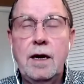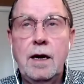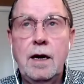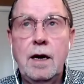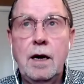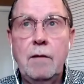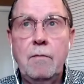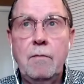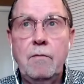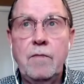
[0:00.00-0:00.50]

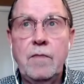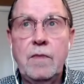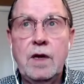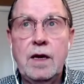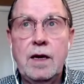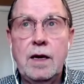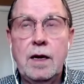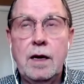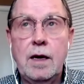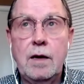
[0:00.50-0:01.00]

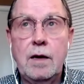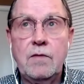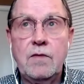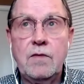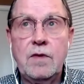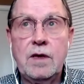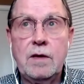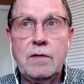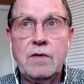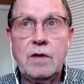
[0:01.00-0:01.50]

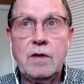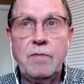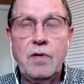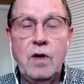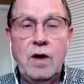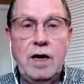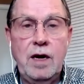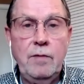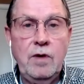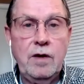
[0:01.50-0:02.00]
The
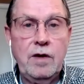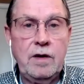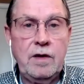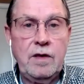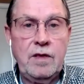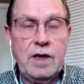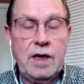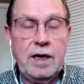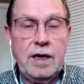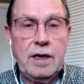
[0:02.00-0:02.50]
primary
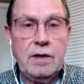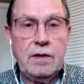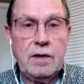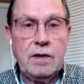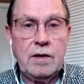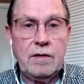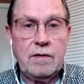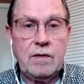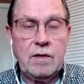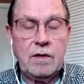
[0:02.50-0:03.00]

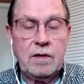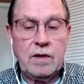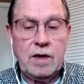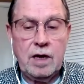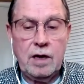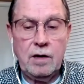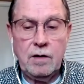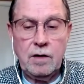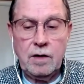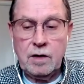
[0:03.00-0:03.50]
thing, the
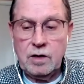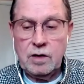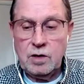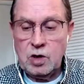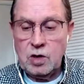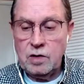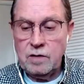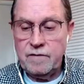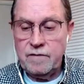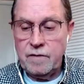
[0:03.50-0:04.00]
care and
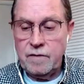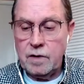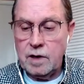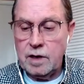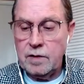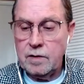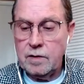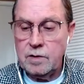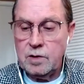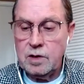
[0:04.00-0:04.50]
concern for
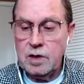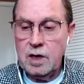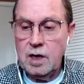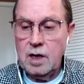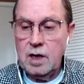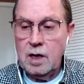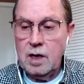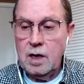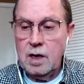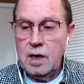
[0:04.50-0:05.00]
others,
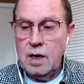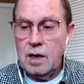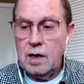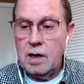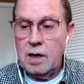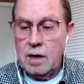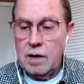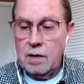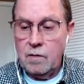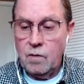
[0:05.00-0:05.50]

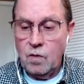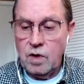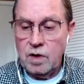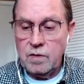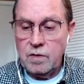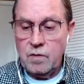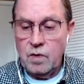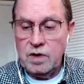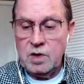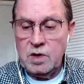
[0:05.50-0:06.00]

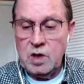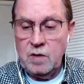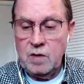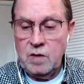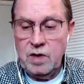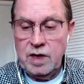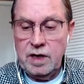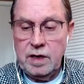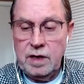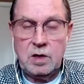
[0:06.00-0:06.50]
when
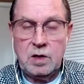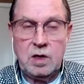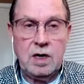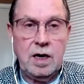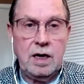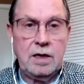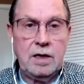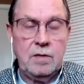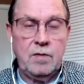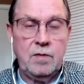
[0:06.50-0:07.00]
somebody is
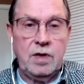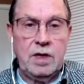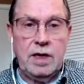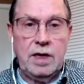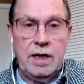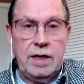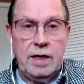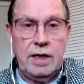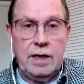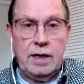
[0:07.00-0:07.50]

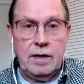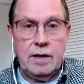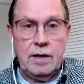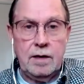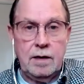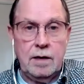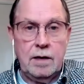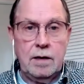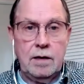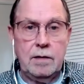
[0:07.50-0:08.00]
contemplating
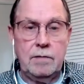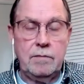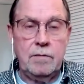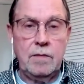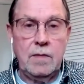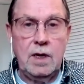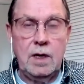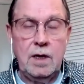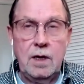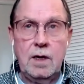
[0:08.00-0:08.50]

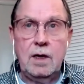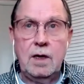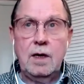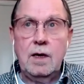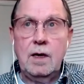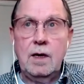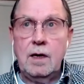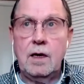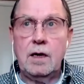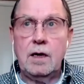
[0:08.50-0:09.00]

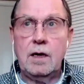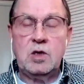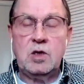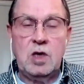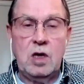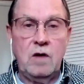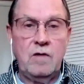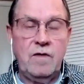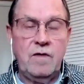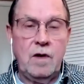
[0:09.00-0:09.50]

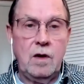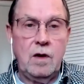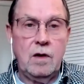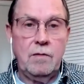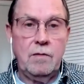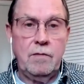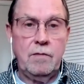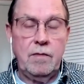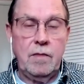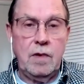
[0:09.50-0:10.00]

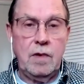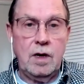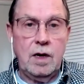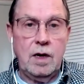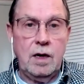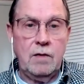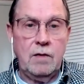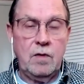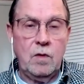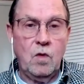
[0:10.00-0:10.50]
self-harm,
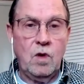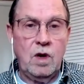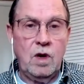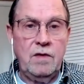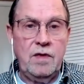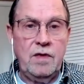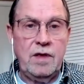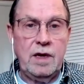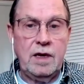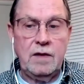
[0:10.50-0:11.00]
the
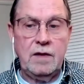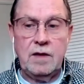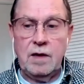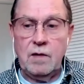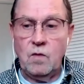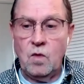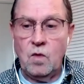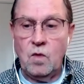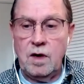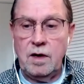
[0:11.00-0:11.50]
one thing
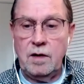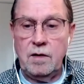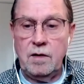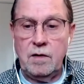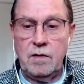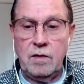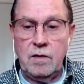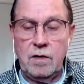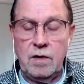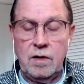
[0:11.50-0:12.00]
that
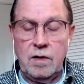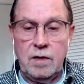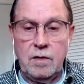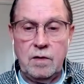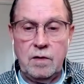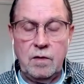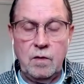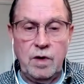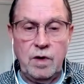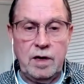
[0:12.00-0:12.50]

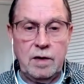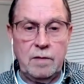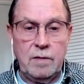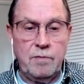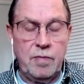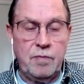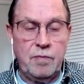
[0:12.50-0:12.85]
we could